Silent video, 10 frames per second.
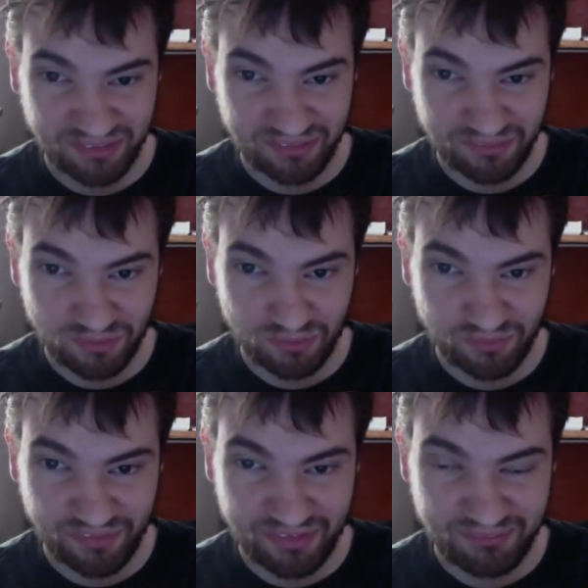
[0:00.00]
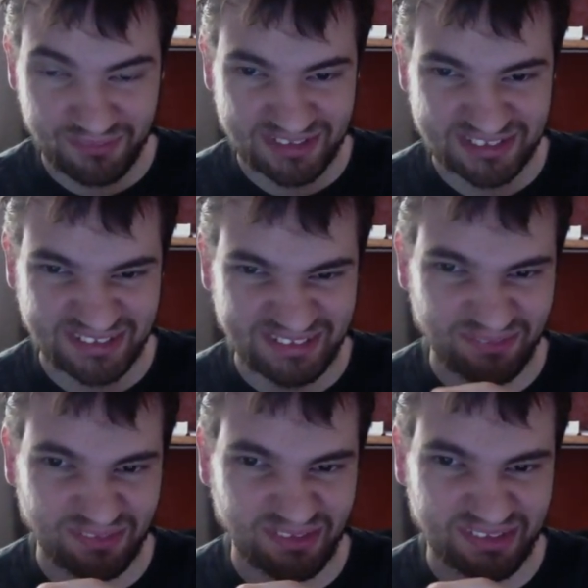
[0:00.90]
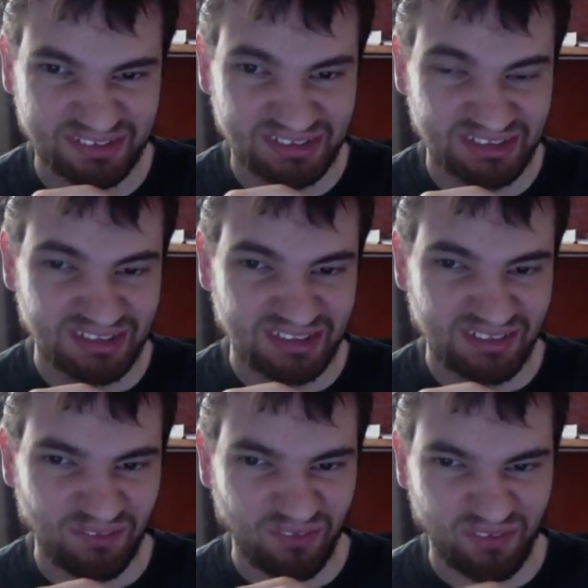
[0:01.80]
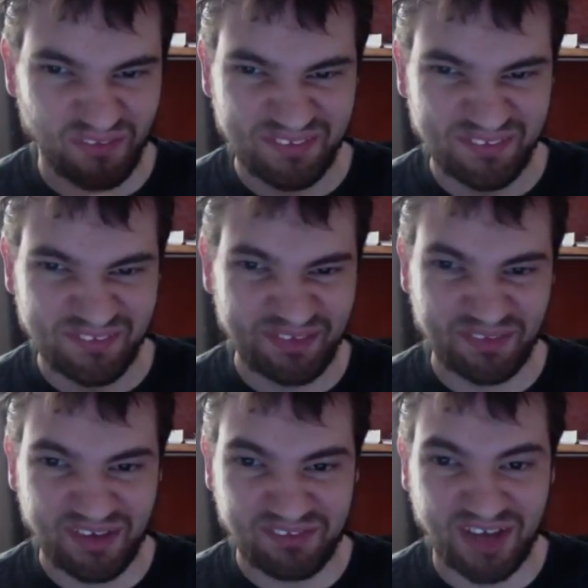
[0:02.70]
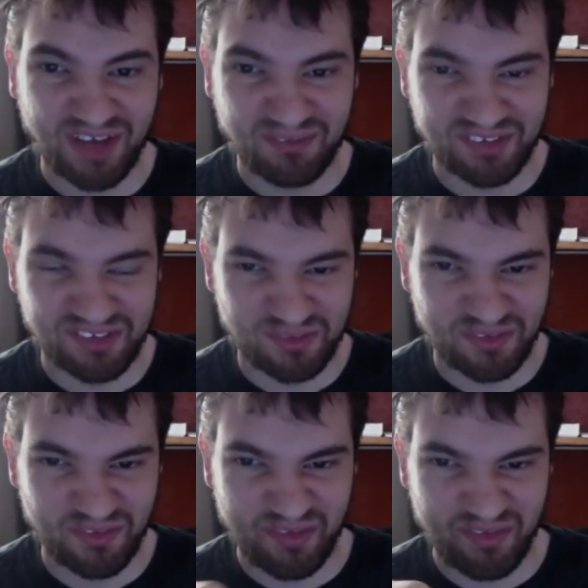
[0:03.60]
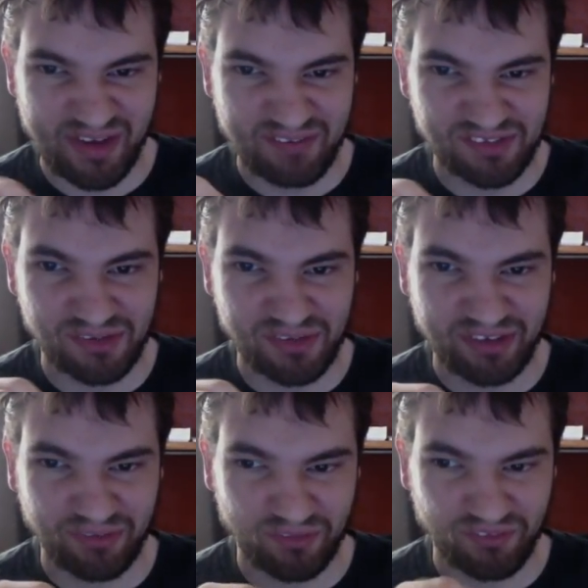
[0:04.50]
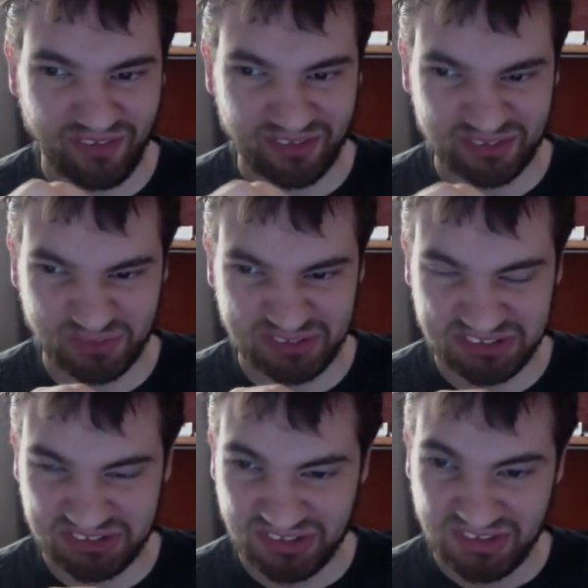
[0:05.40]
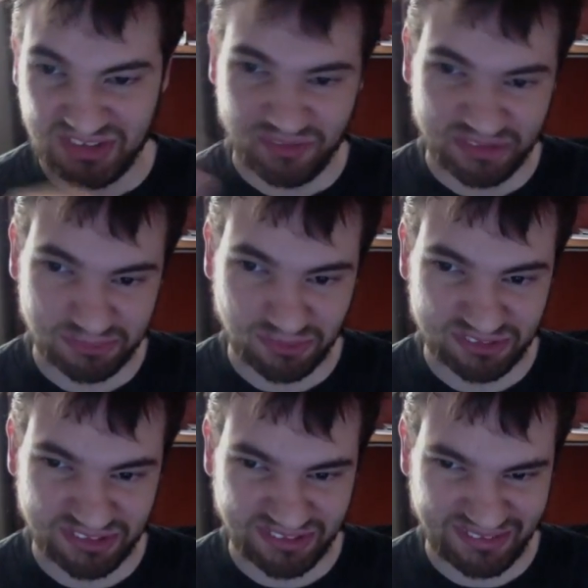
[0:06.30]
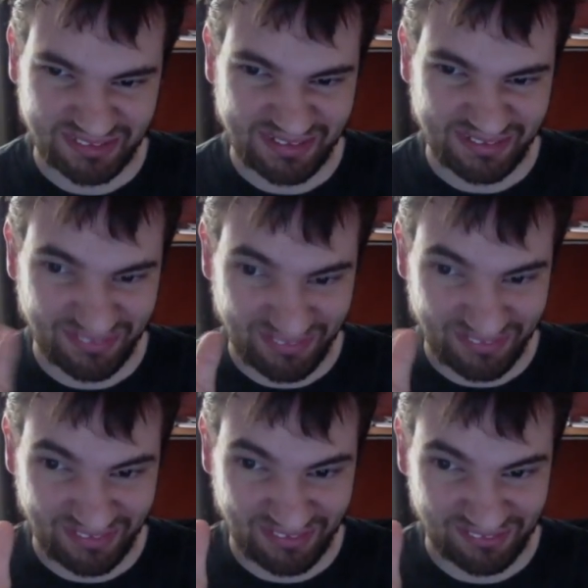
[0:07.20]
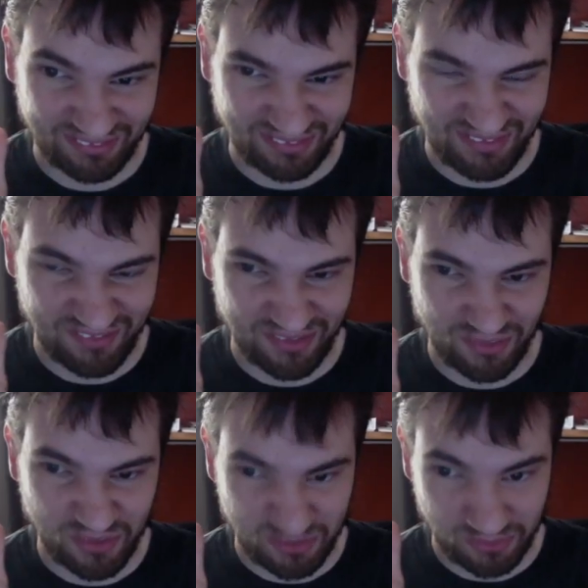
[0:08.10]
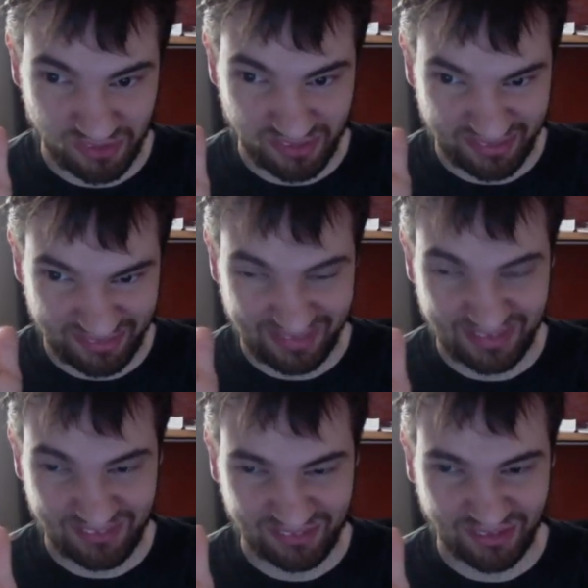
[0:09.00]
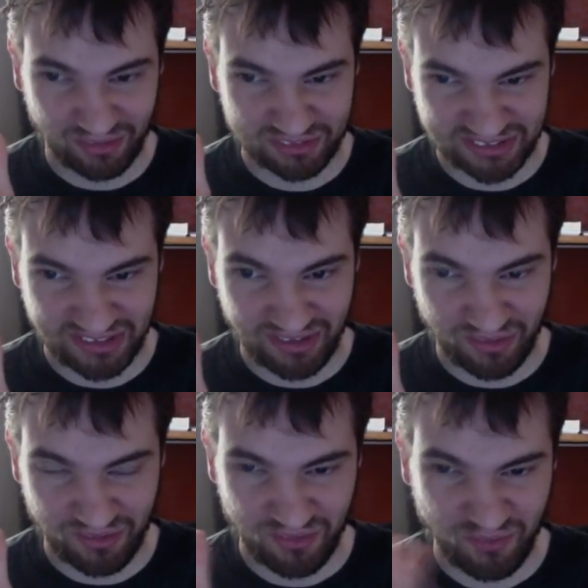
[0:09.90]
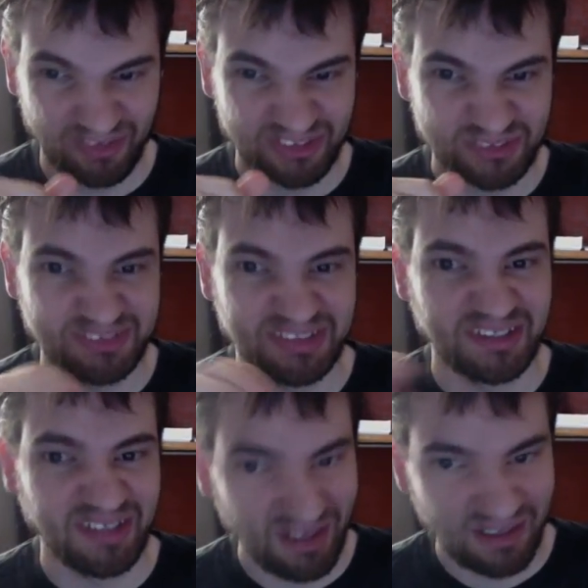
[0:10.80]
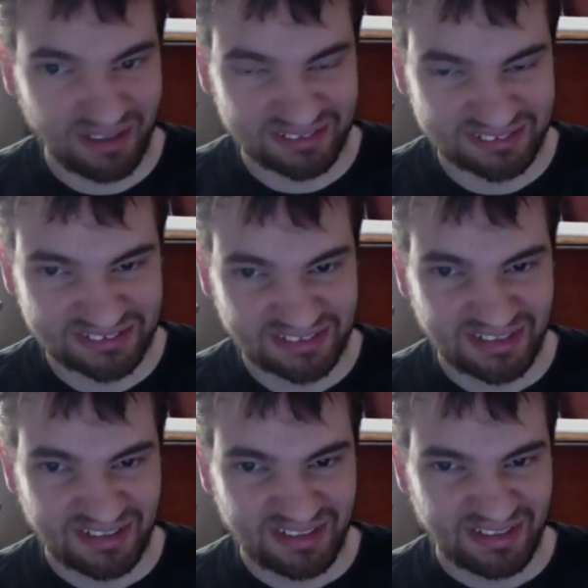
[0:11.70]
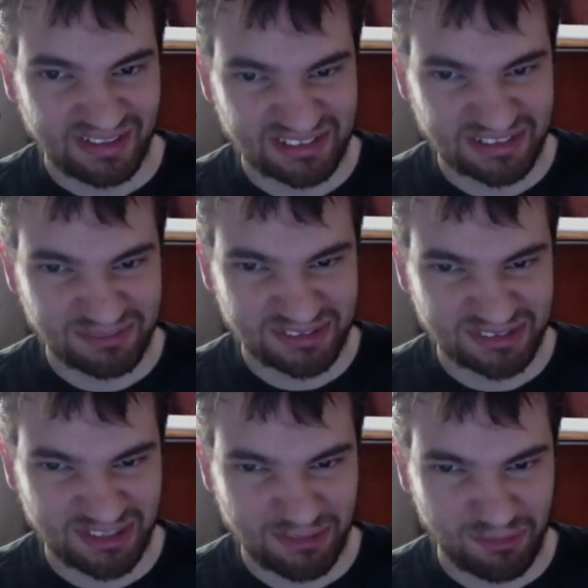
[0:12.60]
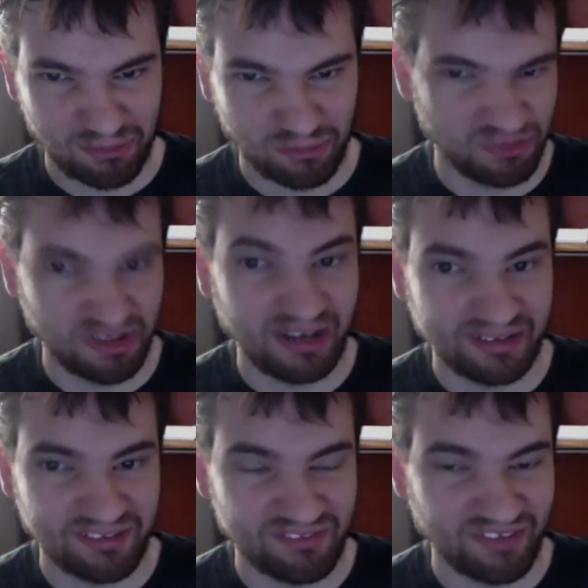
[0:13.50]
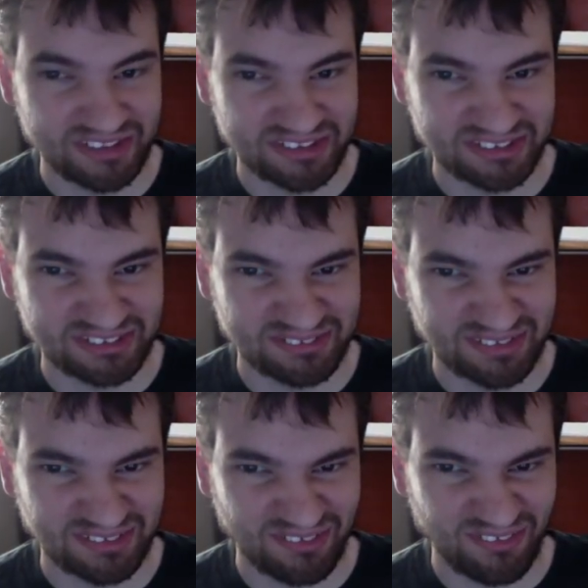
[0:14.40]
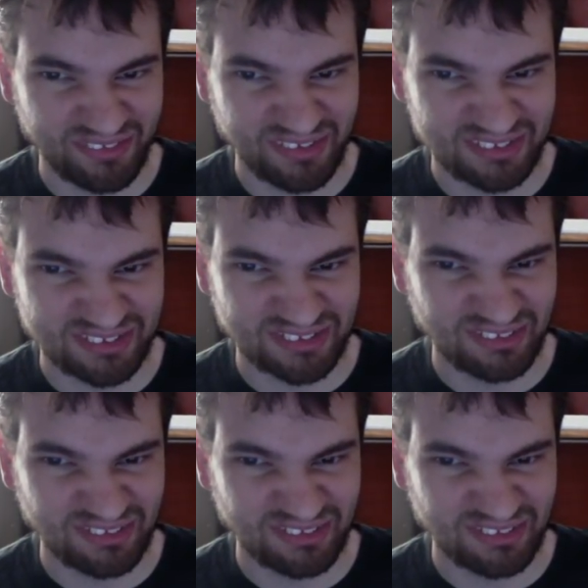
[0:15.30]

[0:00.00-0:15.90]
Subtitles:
room with them, because they were like, look, we don't have time for this. We have to go gather our fighters, which proves that they definitely, even though, which proves that they definitely are scared. Whereas with the gods, it seems in typical godly fashion, it seems that all the gods are